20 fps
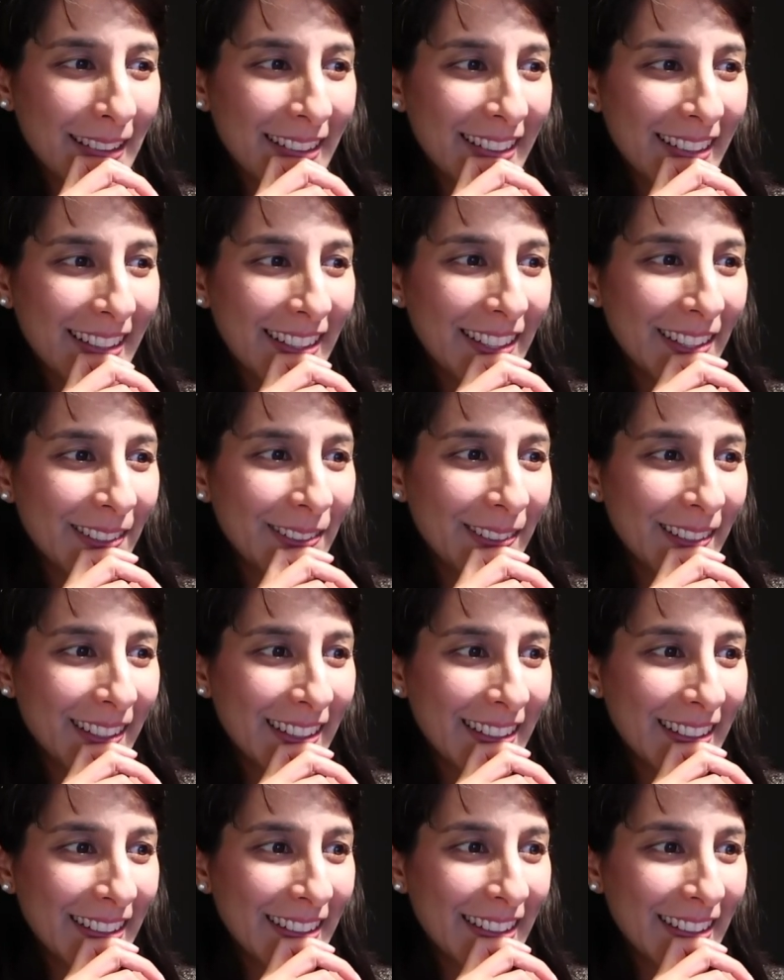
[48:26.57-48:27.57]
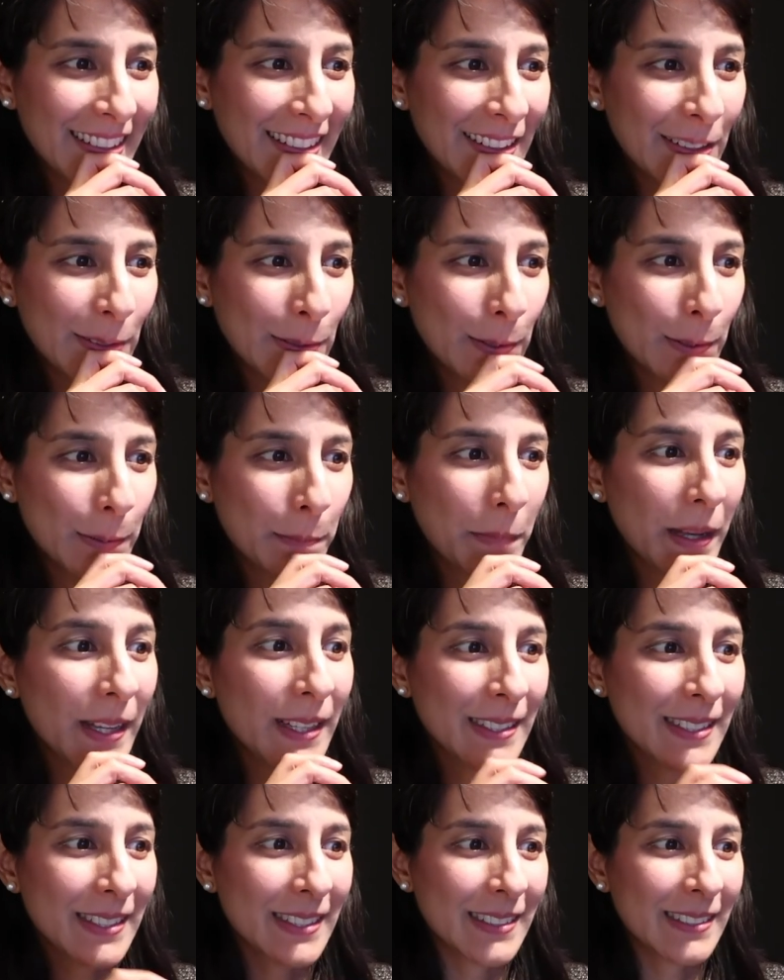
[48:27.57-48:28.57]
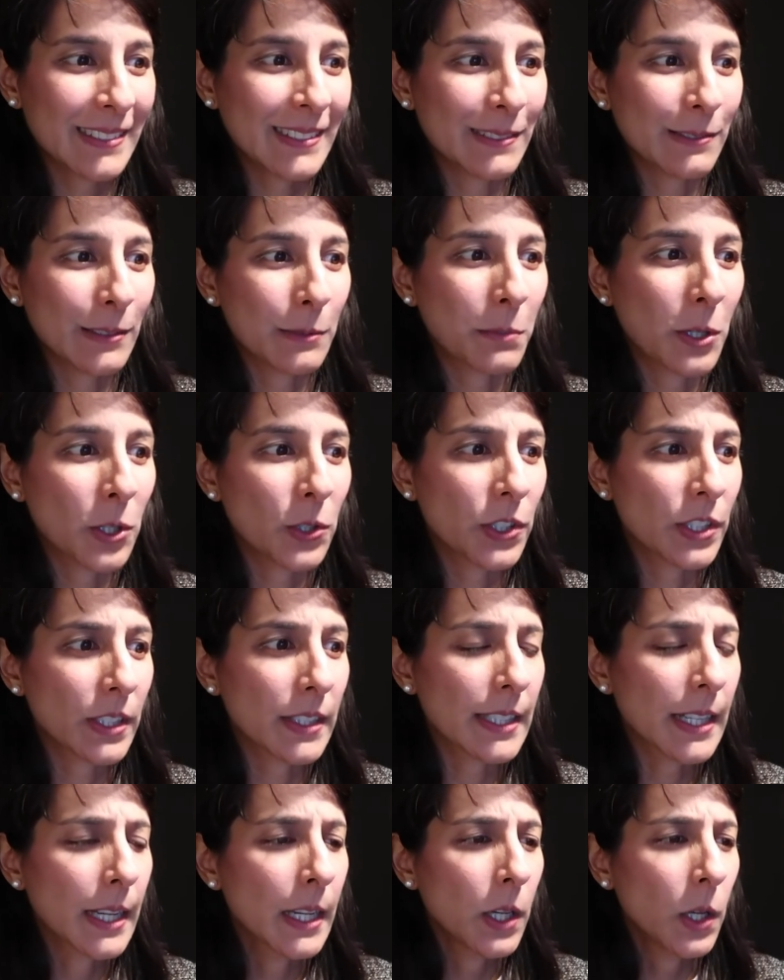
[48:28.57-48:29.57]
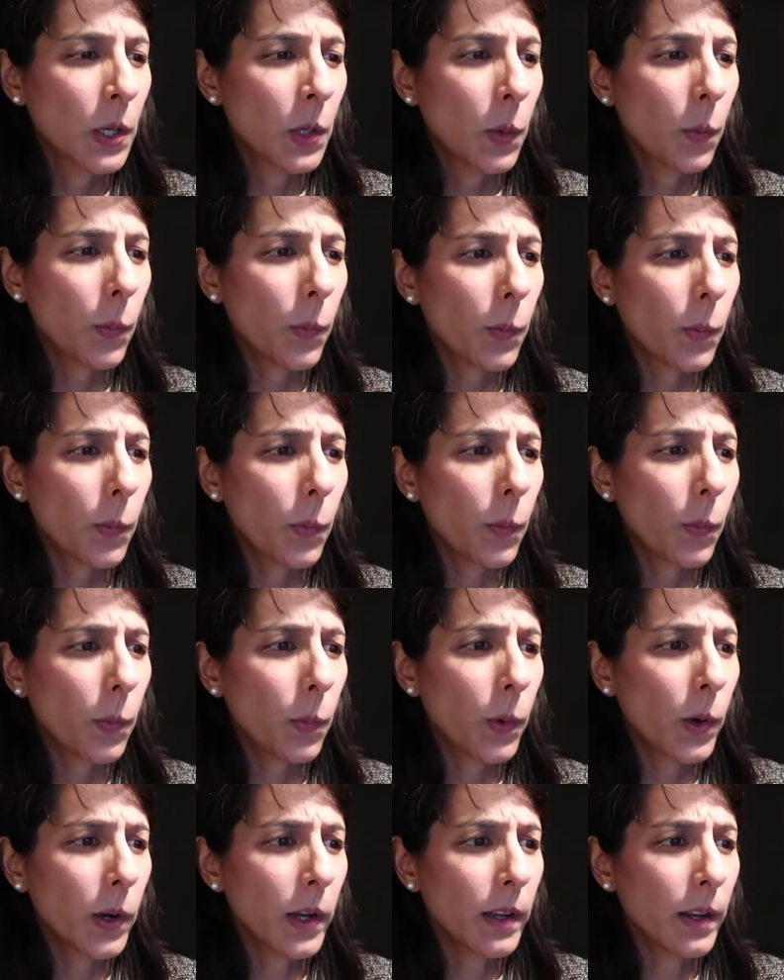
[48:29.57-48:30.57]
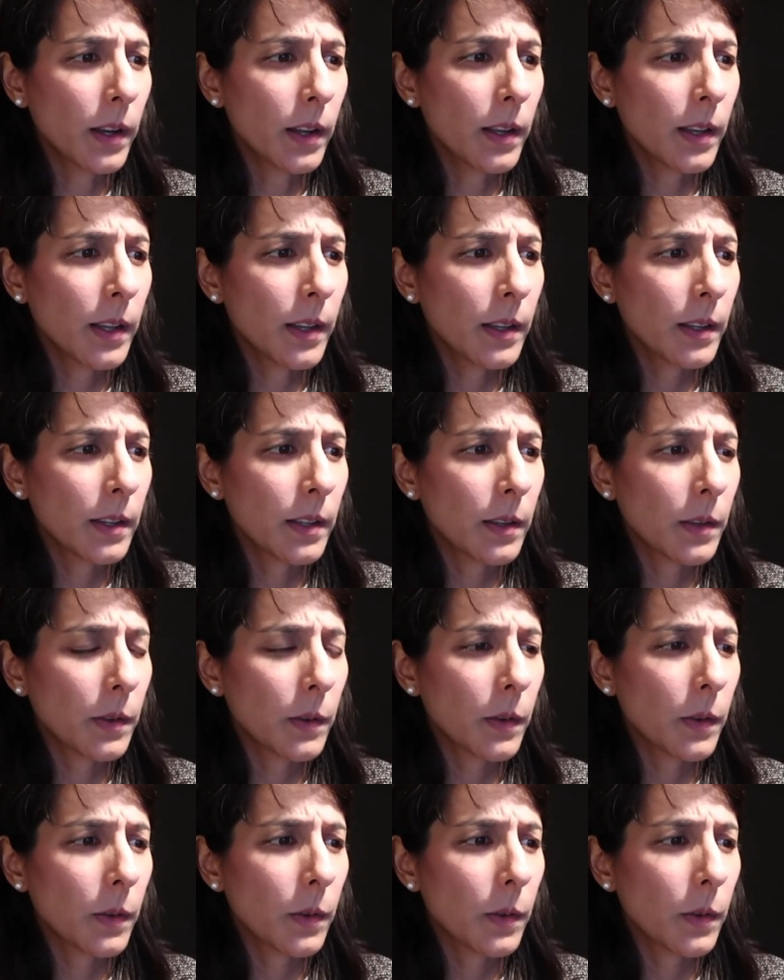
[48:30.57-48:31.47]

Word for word: I know that, that you're a master of emotions. What I,